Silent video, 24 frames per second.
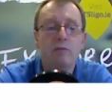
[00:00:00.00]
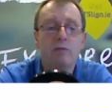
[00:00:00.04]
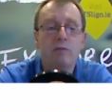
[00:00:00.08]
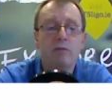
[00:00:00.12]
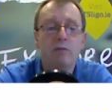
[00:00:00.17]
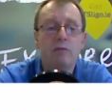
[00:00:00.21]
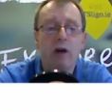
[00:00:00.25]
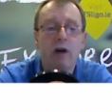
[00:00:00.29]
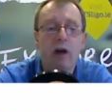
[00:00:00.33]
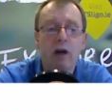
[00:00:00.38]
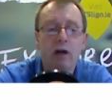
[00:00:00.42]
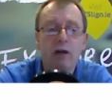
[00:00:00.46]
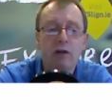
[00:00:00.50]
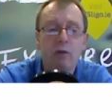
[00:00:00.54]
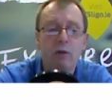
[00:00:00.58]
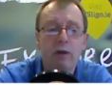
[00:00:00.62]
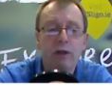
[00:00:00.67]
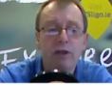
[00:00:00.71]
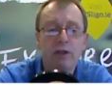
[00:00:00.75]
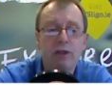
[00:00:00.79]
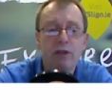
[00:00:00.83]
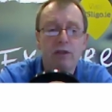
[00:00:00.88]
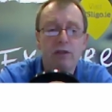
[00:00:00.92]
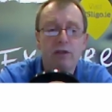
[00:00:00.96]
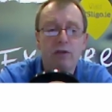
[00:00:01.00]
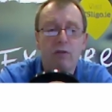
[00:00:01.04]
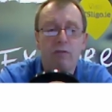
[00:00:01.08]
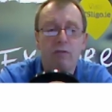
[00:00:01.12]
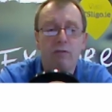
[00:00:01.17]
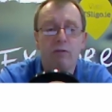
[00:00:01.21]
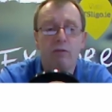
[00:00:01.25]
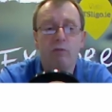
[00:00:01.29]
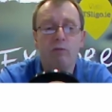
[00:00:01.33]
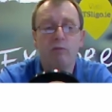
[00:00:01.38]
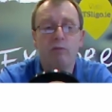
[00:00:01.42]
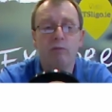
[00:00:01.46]
there are questions
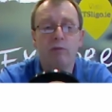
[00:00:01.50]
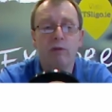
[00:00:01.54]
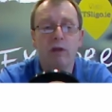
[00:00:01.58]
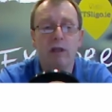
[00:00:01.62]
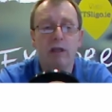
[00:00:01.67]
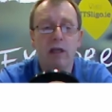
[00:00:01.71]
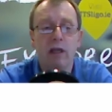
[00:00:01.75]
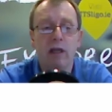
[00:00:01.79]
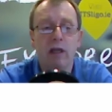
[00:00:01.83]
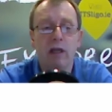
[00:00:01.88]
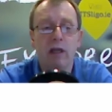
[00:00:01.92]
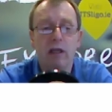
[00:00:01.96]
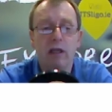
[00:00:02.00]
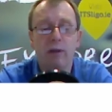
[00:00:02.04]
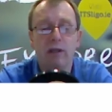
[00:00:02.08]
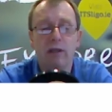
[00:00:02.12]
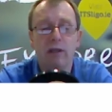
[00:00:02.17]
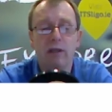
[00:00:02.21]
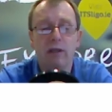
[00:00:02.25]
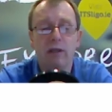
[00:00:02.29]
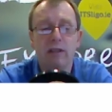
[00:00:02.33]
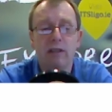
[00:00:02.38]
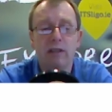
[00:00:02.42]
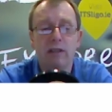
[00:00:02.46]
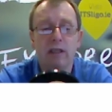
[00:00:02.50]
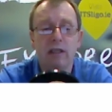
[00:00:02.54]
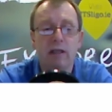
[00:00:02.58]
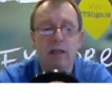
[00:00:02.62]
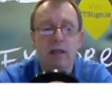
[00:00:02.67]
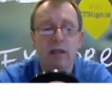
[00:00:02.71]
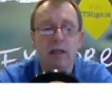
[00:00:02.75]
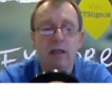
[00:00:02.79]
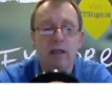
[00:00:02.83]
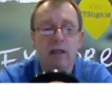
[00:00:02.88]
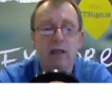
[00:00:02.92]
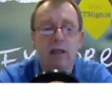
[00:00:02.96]
over reliability
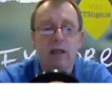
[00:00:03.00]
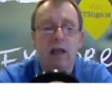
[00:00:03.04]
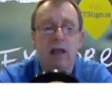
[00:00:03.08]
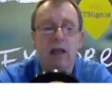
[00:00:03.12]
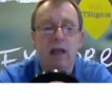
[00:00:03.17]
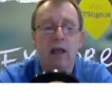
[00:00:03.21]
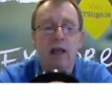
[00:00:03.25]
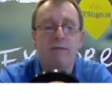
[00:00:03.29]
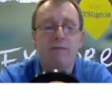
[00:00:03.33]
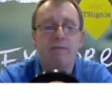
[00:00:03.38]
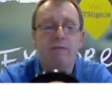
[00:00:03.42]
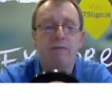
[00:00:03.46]
and